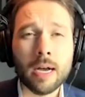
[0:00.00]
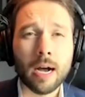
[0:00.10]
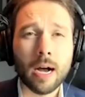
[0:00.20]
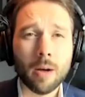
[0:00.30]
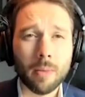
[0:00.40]

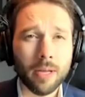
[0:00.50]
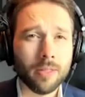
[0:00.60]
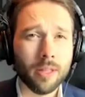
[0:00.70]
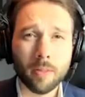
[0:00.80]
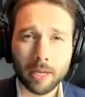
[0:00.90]

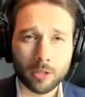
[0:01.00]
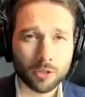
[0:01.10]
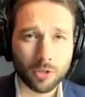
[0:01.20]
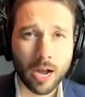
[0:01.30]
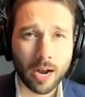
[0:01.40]
and the
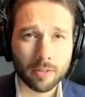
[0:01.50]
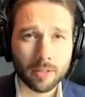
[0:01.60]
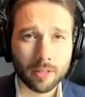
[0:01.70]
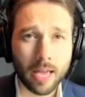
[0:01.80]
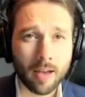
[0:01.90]
metrics are higher
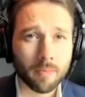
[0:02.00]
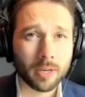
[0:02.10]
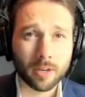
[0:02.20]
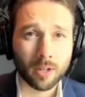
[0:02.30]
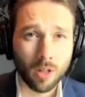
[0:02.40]
than they have been
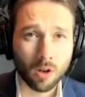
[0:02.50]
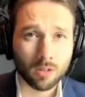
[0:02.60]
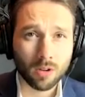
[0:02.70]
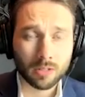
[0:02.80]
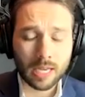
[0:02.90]
in a long,
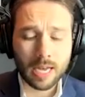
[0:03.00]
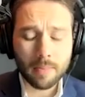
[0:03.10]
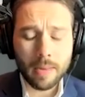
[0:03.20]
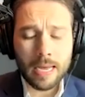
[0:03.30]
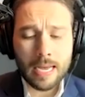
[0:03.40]
long time,
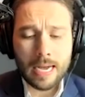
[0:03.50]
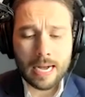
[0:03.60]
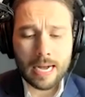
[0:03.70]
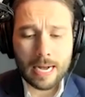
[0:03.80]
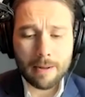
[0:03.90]

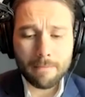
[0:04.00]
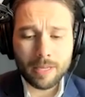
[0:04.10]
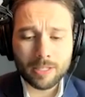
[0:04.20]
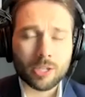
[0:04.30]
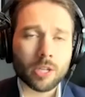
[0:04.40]

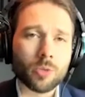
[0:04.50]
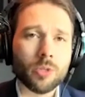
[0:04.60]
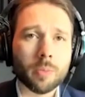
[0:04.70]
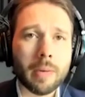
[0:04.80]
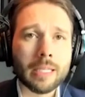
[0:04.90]
it starts with
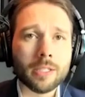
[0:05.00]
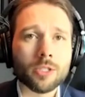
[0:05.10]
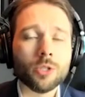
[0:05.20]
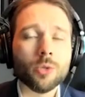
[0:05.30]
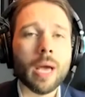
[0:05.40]
your
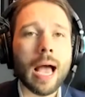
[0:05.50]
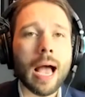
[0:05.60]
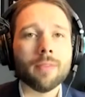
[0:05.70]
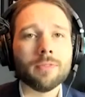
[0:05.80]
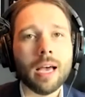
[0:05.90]
message. You
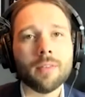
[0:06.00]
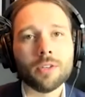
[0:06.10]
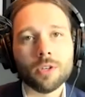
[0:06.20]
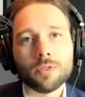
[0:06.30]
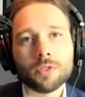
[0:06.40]
have to have a
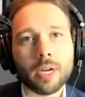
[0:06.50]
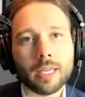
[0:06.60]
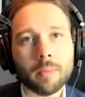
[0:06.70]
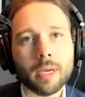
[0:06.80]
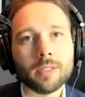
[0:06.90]

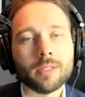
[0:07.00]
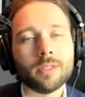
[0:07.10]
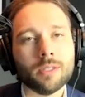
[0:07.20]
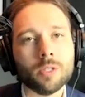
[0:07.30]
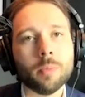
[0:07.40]
nerve-striking message
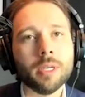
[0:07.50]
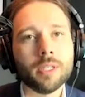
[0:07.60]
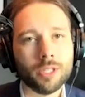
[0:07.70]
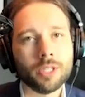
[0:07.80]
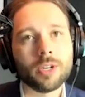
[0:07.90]
that speaks
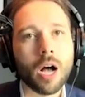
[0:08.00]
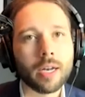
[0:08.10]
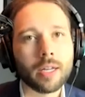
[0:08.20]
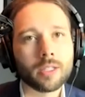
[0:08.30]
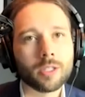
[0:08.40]
to your
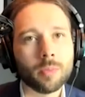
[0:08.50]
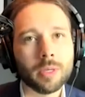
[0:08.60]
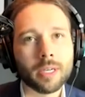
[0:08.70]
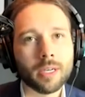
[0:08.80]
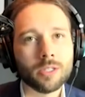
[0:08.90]
audience,
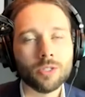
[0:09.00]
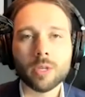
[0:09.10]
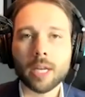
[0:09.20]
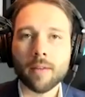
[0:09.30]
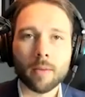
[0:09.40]
because you
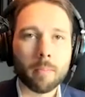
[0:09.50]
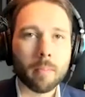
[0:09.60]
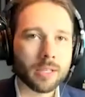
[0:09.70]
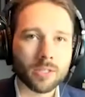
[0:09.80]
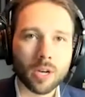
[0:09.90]
could have the
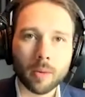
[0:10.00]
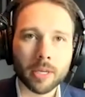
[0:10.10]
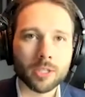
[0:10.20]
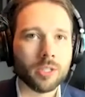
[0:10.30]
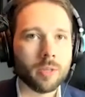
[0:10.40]
best
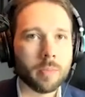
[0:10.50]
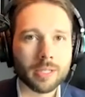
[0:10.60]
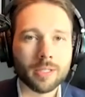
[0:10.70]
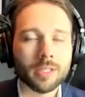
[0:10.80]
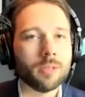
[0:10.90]
automation and the
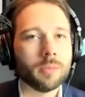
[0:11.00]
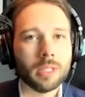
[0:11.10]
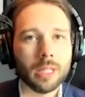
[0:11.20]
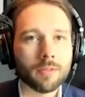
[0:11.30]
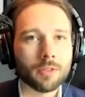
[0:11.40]
best systems
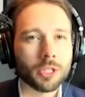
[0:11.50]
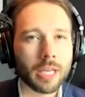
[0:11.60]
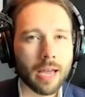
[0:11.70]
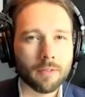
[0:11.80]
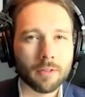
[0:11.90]
and leveraging
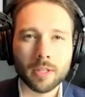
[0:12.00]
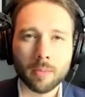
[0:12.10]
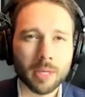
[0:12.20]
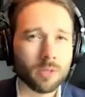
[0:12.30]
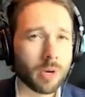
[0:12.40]
everything,
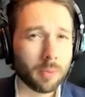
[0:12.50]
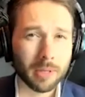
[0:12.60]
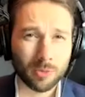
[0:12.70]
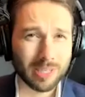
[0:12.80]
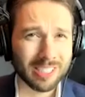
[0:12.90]
being in the right
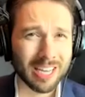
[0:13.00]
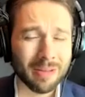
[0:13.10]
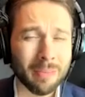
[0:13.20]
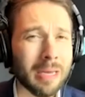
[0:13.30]
place, right time.